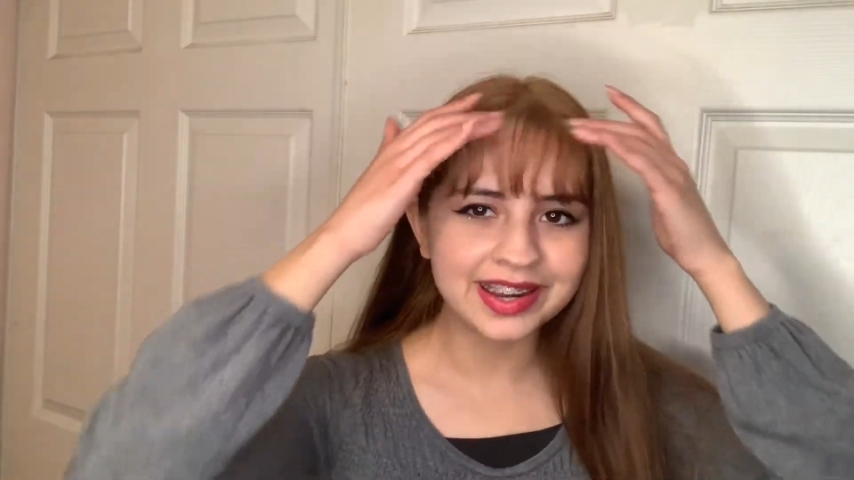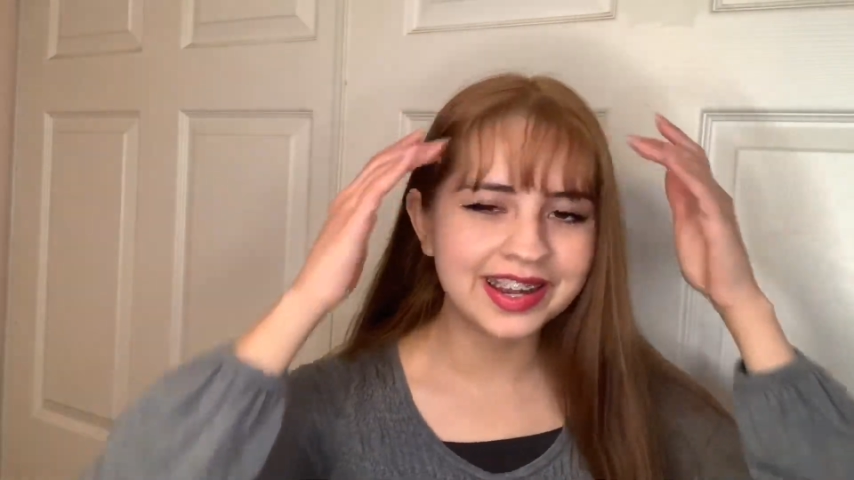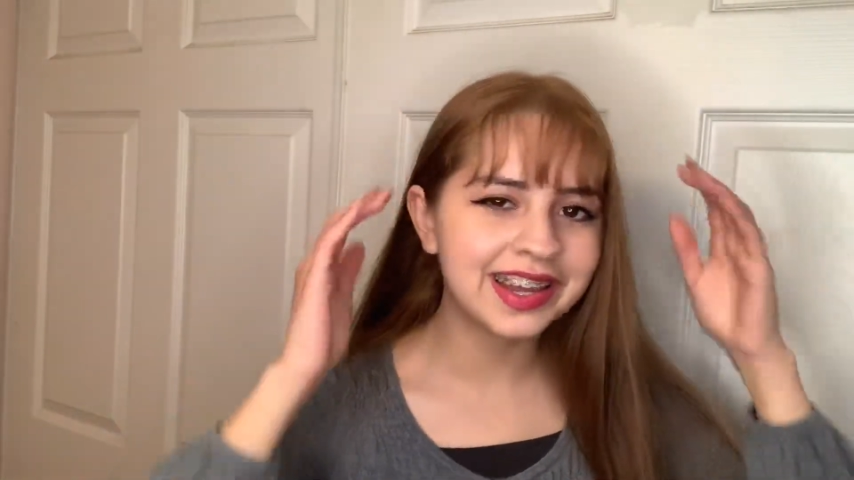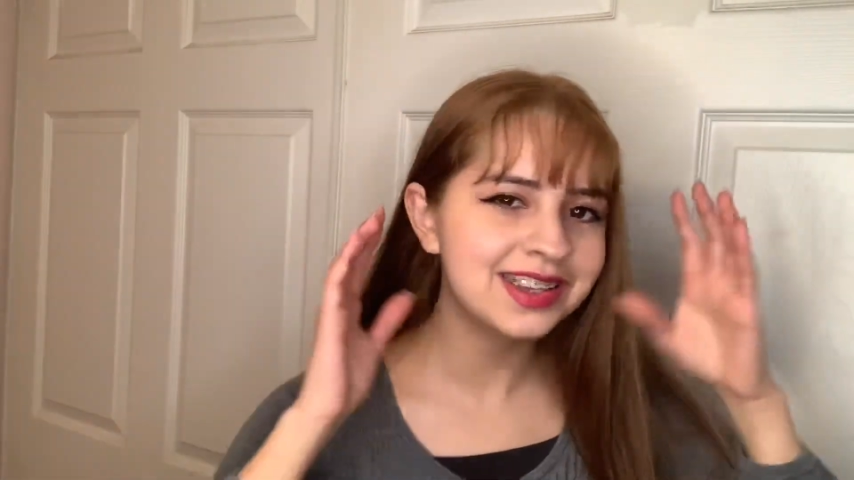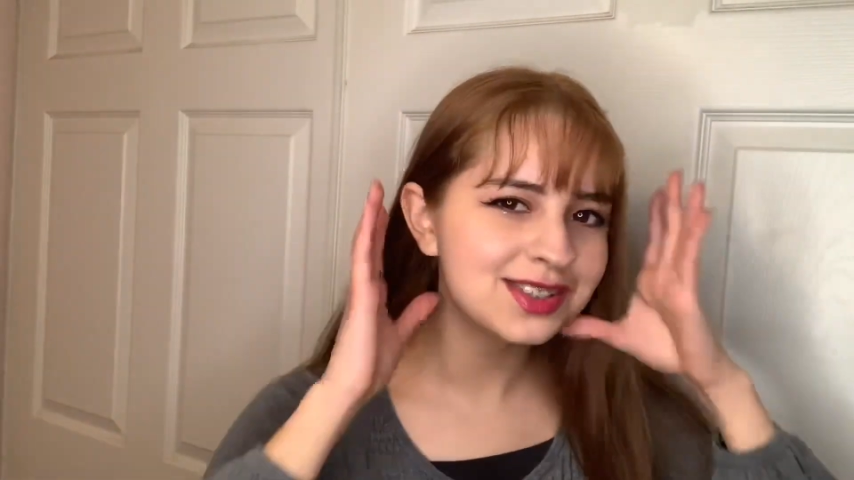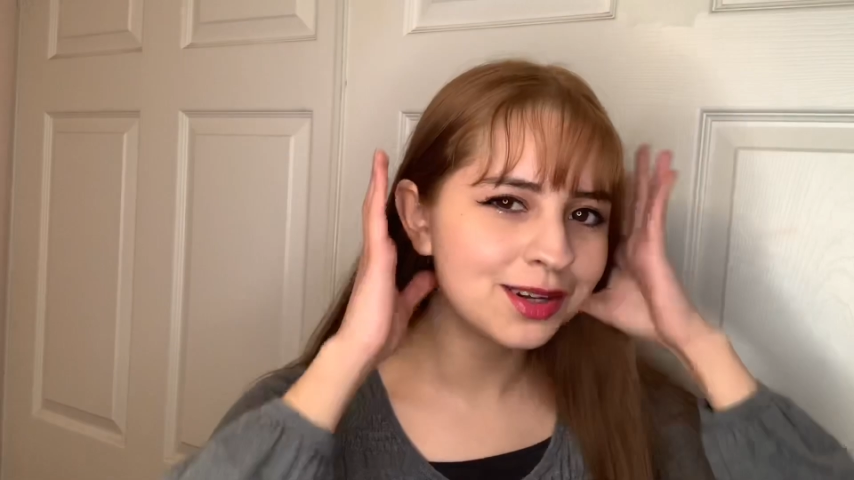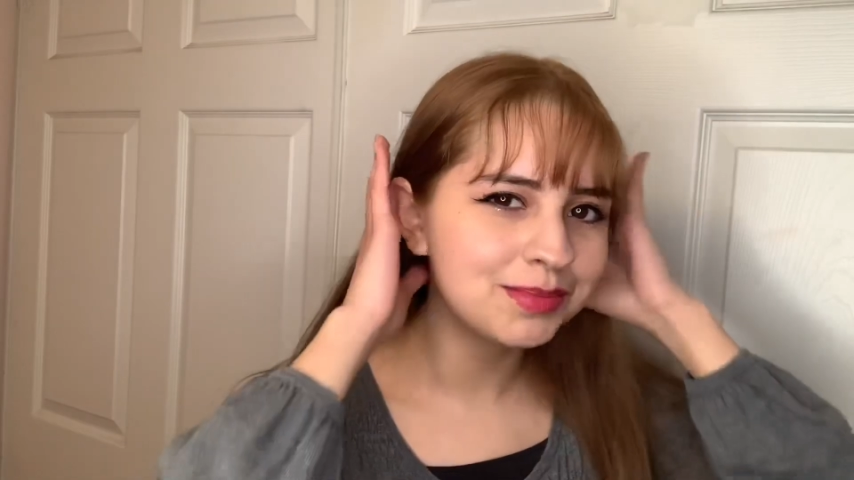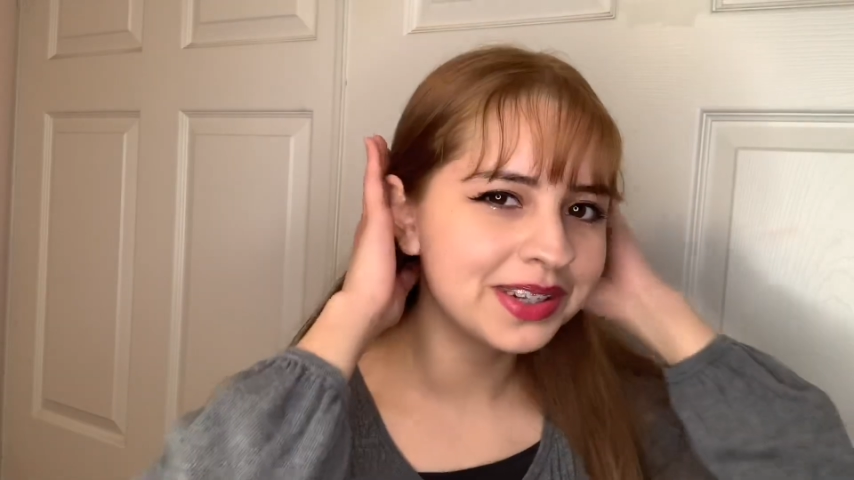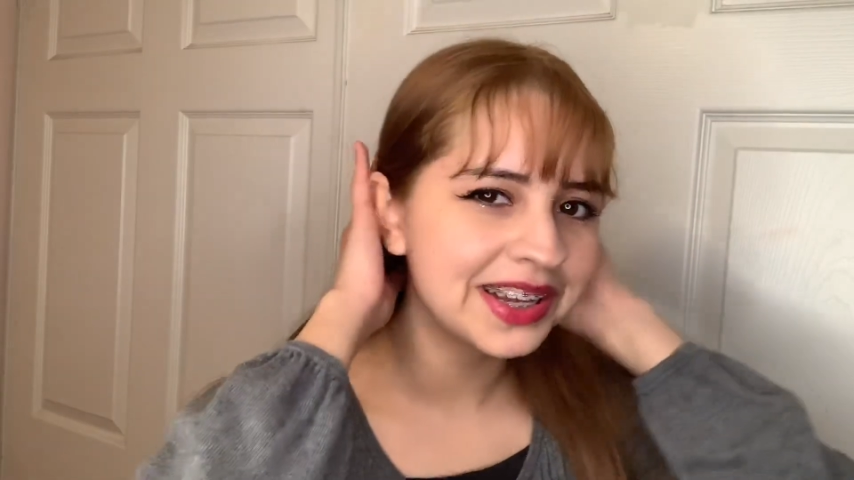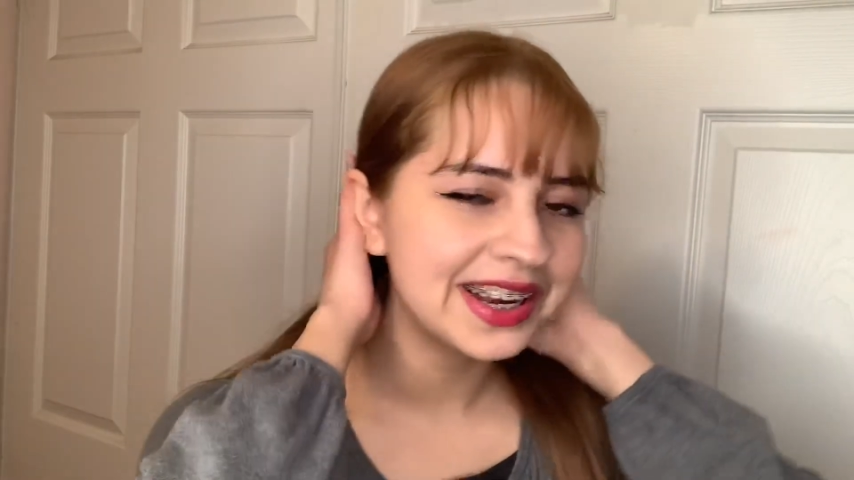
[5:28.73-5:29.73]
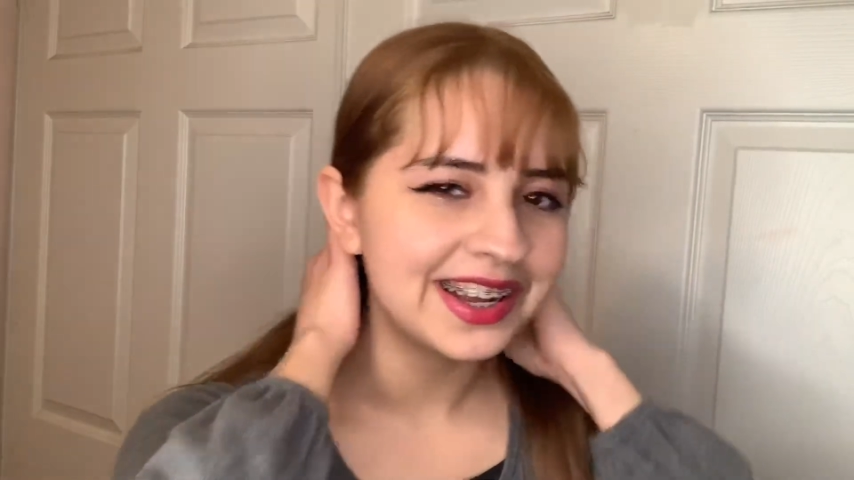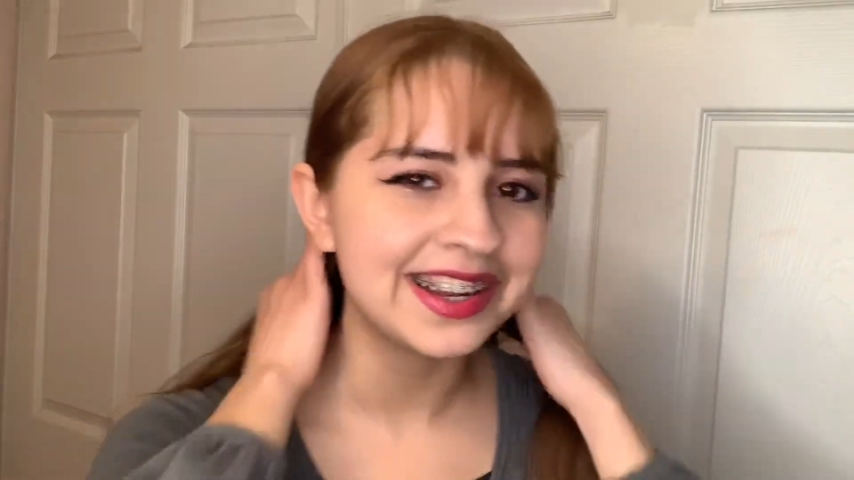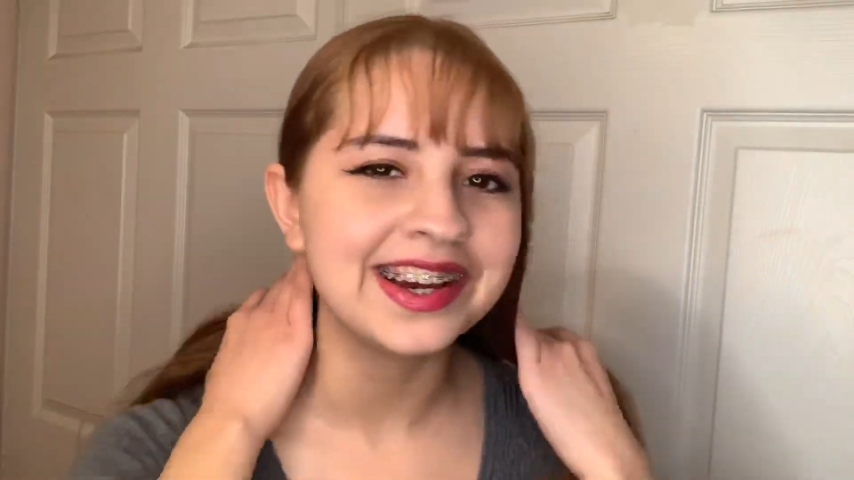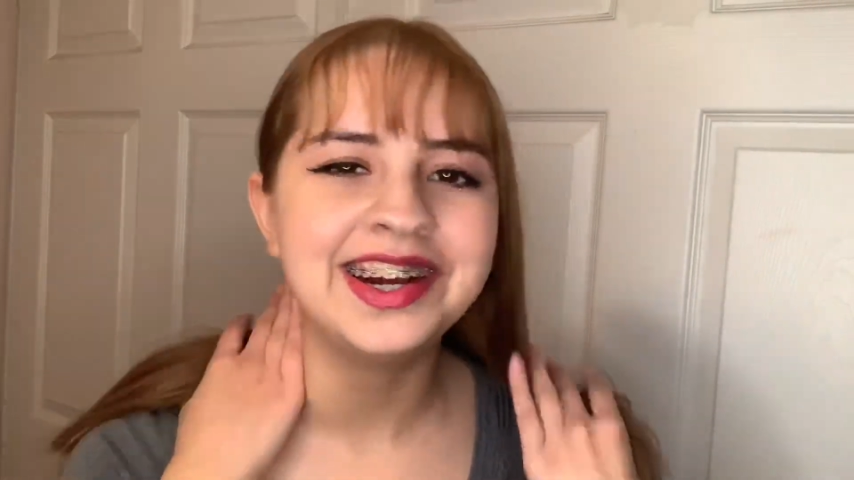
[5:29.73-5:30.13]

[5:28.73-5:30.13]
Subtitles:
and I can't stop looking at it.